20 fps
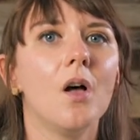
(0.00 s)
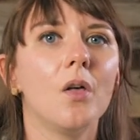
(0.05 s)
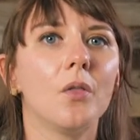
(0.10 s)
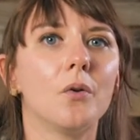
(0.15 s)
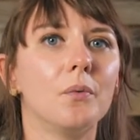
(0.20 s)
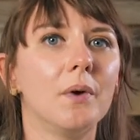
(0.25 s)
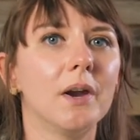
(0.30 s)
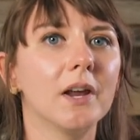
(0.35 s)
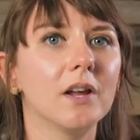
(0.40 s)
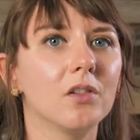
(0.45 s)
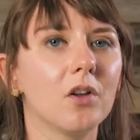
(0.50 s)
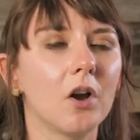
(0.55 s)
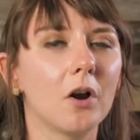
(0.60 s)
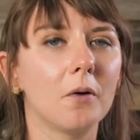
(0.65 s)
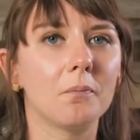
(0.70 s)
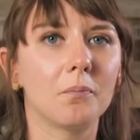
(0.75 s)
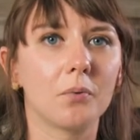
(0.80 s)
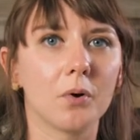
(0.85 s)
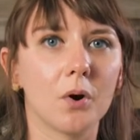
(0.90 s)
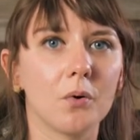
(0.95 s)
The Ring
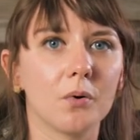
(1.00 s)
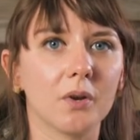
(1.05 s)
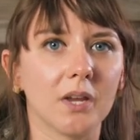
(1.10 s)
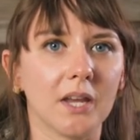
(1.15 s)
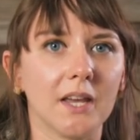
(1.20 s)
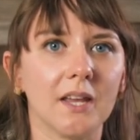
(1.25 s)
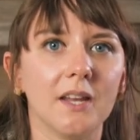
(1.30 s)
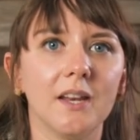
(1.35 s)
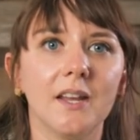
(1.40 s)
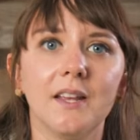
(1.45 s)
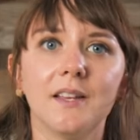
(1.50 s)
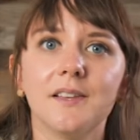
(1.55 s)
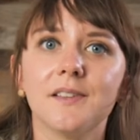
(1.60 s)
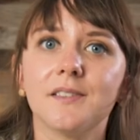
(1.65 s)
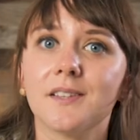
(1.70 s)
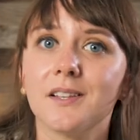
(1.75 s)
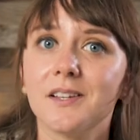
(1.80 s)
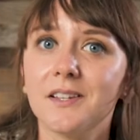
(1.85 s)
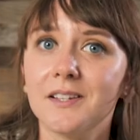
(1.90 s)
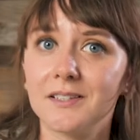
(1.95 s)
Alarm Pro kit
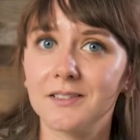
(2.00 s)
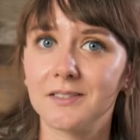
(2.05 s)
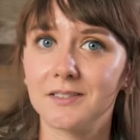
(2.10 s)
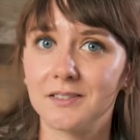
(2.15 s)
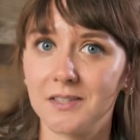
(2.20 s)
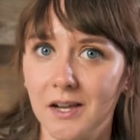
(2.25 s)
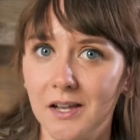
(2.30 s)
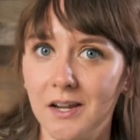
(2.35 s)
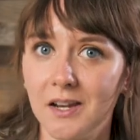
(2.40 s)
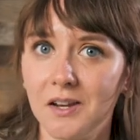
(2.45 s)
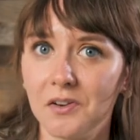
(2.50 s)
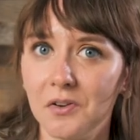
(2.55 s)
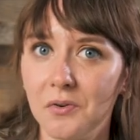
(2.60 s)
is an exciting